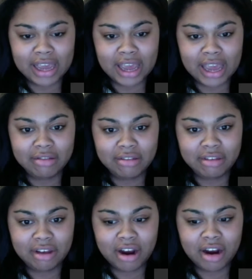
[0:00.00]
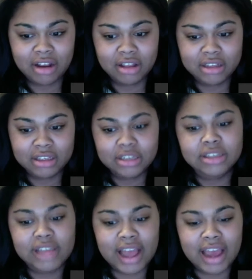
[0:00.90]
cancer and lost his
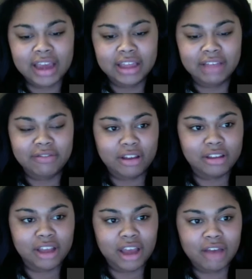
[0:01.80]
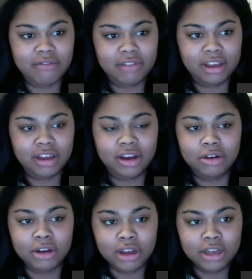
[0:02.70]
leg, and they fall in love, and they go